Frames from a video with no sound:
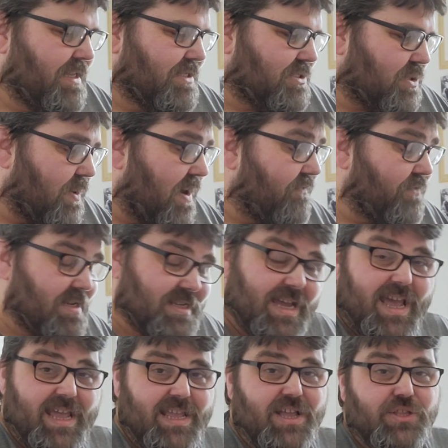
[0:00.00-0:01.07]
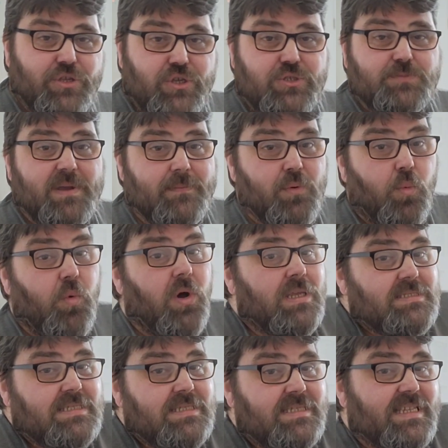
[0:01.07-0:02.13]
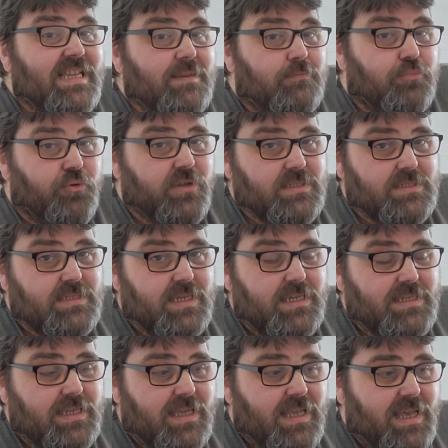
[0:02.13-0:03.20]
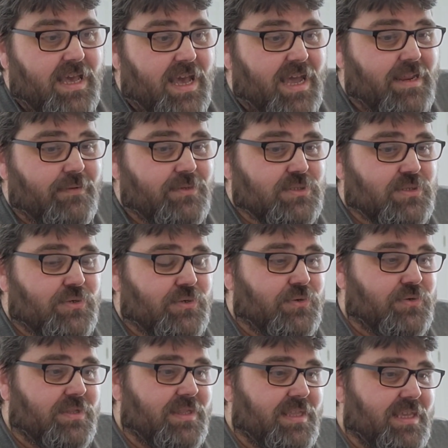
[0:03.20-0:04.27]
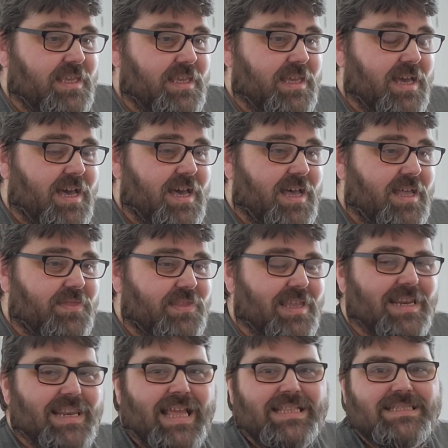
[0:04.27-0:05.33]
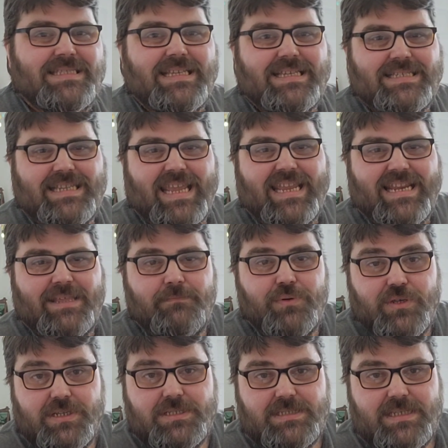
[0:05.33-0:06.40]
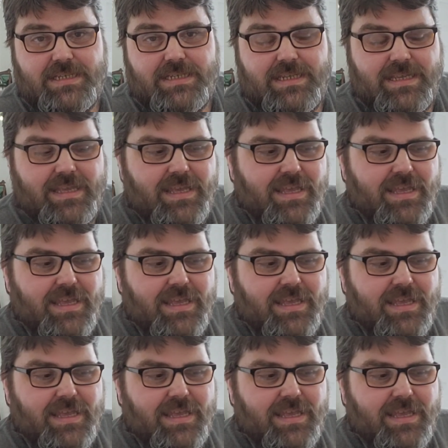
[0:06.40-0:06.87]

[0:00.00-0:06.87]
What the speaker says: So every day a newspaper was indeed printed, and it was called the Atlantic Daily Bulletin.